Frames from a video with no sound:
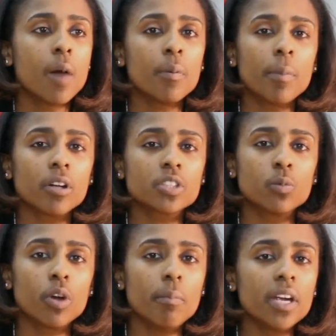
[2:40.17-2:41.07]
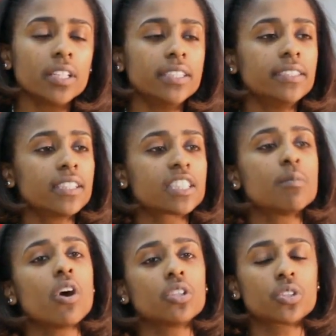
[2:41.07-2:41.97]
up in Baltimore, Maryland, a
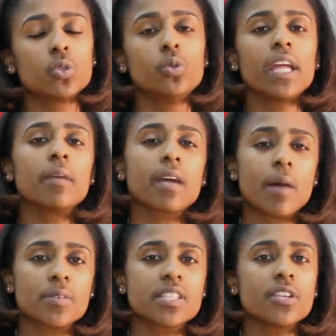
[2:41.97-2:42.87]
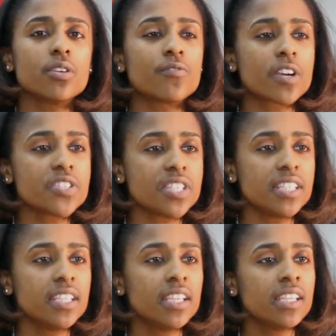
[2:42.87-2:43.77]
smaller school named Coppin State
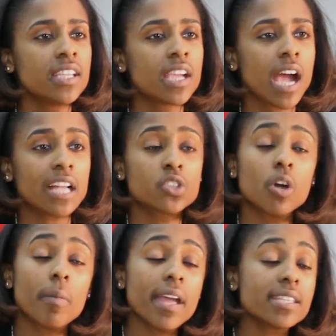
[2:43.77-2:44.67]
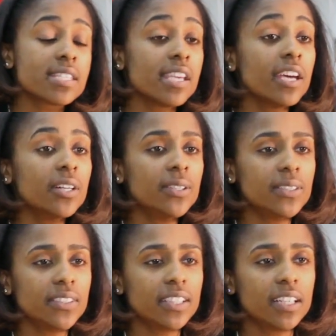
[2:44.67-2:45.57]
University. I tore my
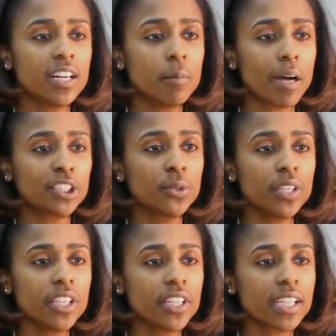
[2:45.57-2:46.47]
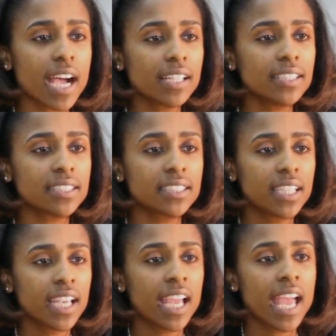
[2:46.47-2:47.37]
ACL my junior year in college,
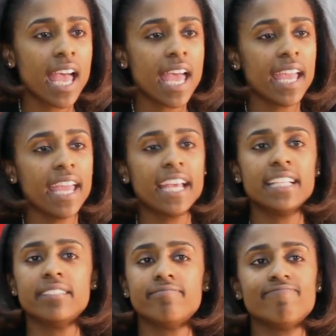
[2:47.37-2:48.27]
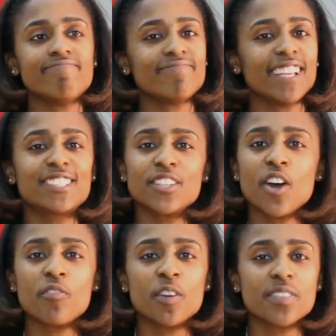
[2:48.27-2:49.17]
and it
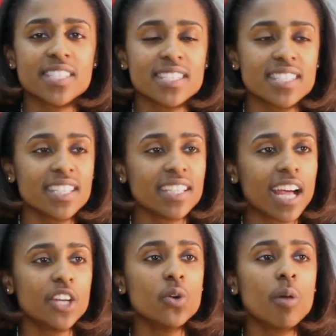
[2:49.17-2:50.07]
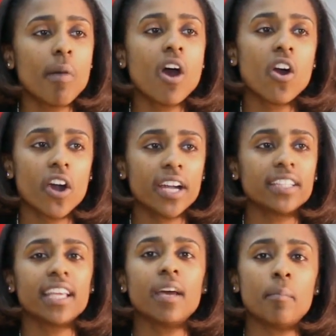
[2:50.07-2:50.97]
took off ever since then. I knew in my
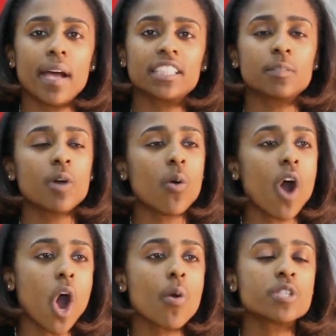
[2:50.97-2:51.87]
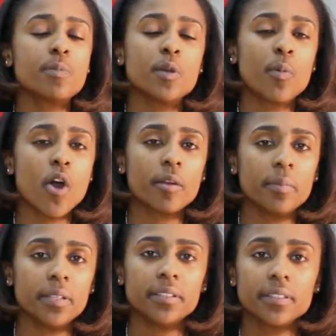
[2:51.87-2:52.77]
heart that basketball will always be a
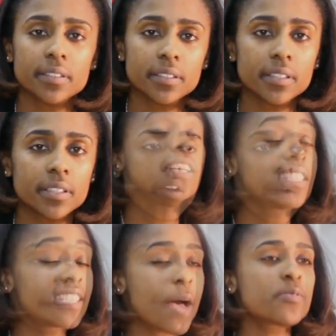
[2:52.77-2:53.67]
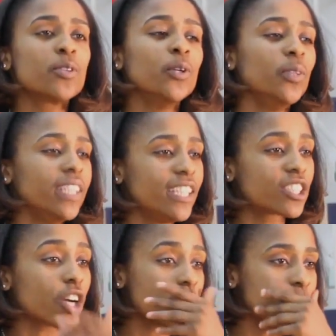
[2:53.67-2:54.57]
part of me. Of course, absolutely, it
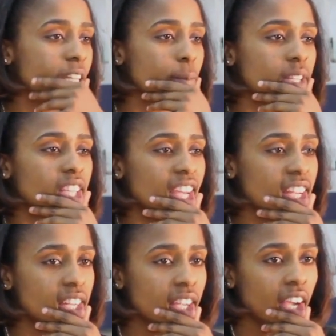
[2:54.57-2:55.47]
discouraged me in the beginning,